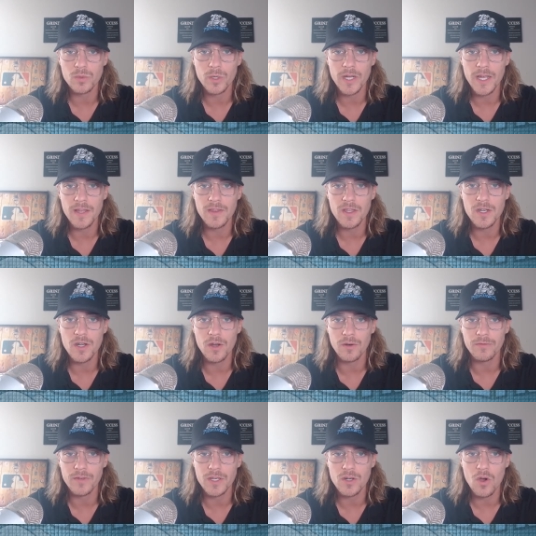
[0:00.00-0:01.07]
we're hitting the
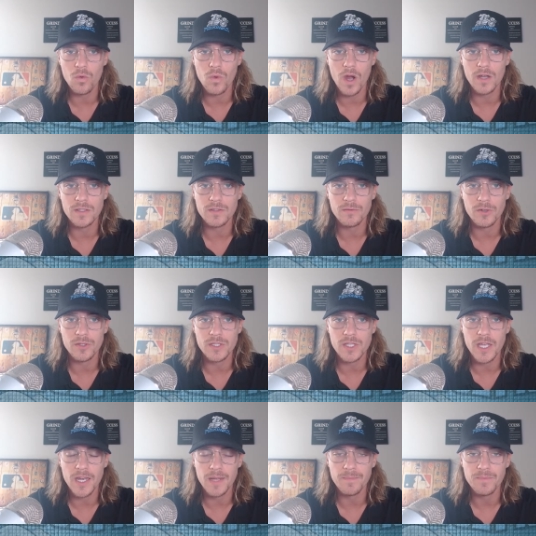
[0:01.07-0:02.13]
Nerfie. No runs, first
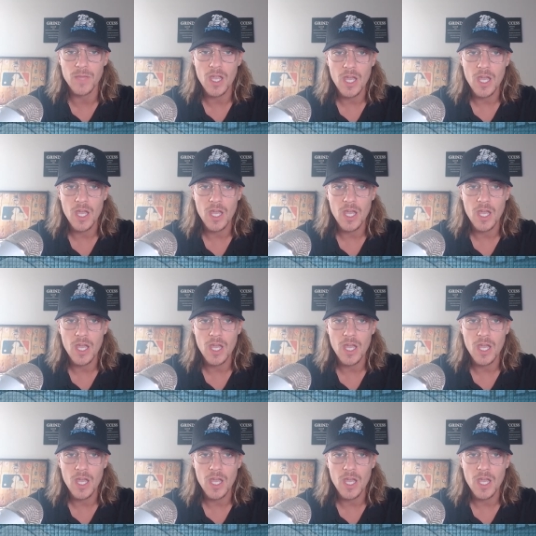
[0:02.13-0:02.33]
inning.